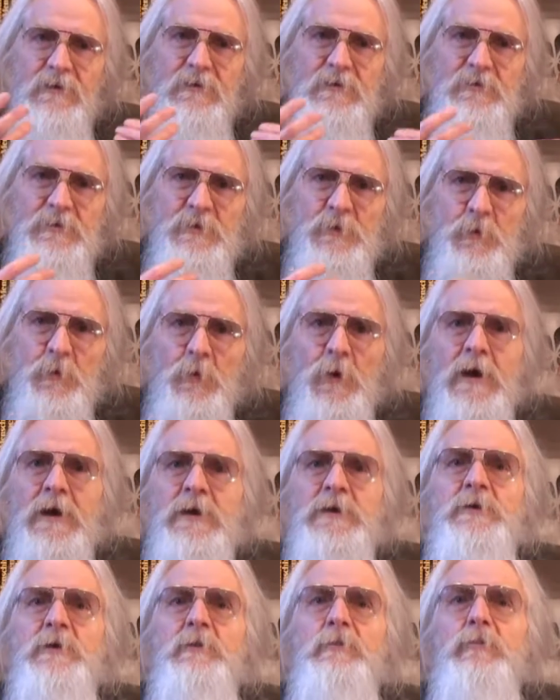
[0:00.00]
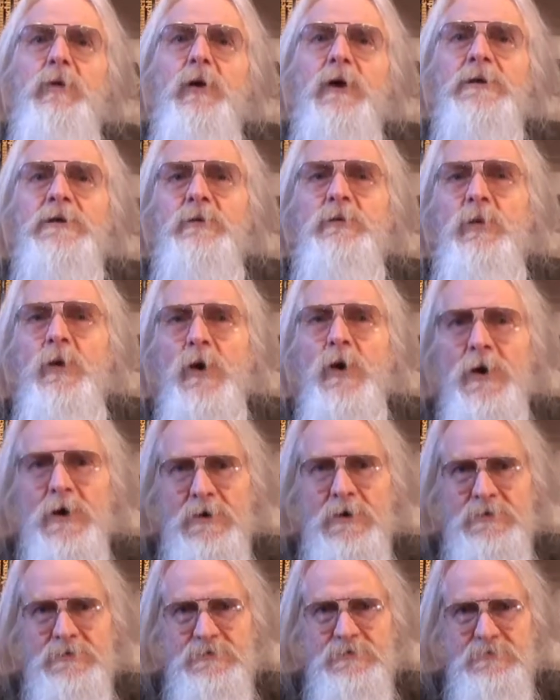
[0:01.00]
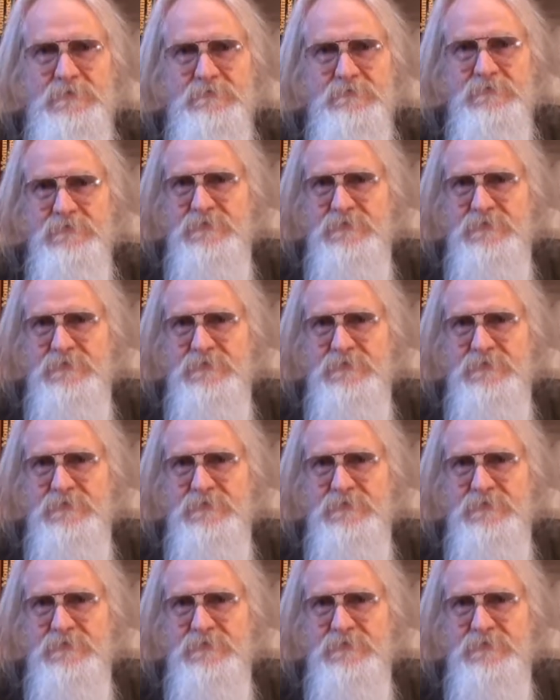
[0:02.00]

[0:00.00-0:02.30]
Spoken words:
the way your body works.